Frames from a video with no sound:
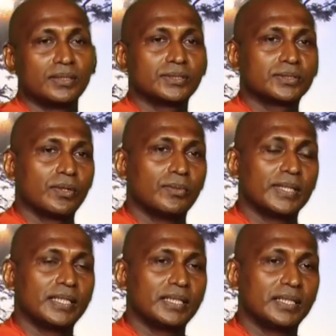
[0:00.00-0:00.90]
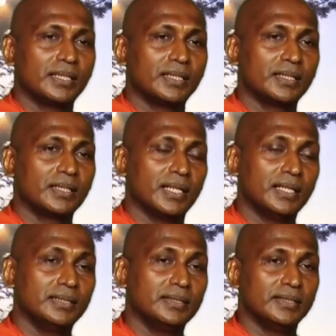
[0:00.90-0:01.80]
so many
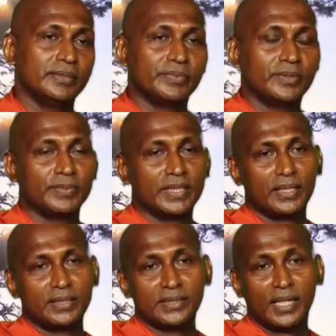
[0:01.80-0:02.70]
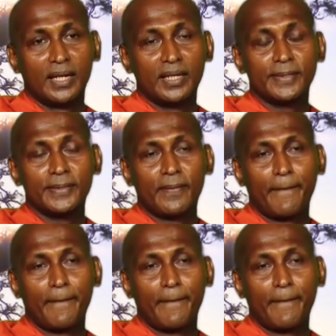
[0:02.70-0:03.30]
elderly people are dying,